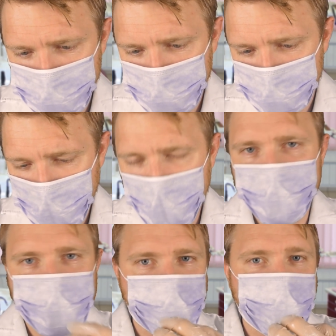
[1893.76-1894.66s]
Yeah,
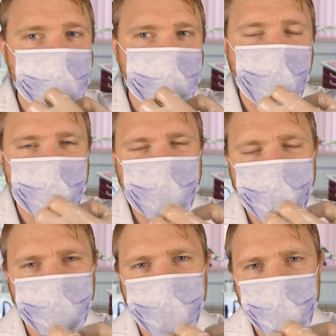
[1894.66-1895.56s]
there's a bit of
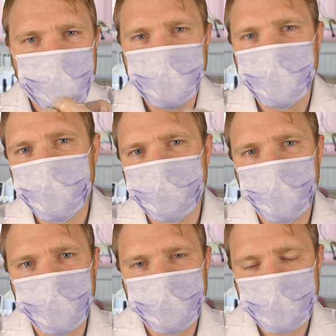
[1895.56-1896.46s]
crowding there at the front of the
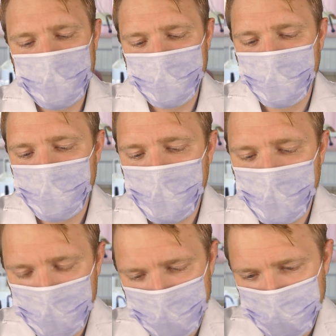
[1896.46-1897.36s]
teeth.
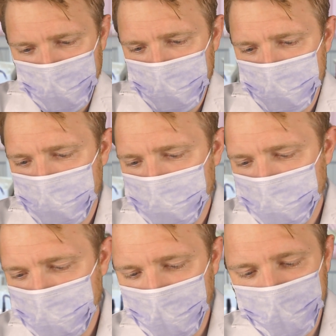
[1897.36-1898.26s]
But again,
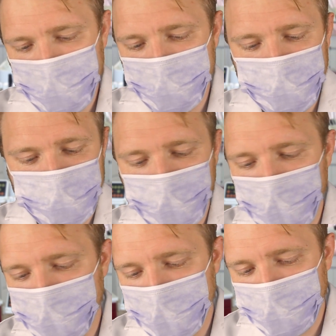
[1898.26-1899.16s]
nothing to worry about.
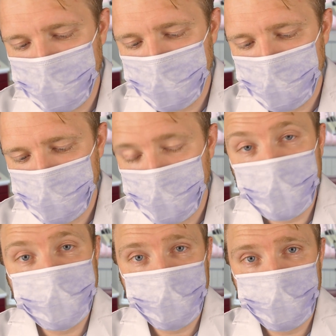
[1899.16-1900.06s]
Bite down,
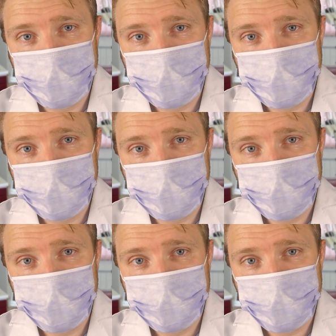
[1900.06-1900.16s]
please.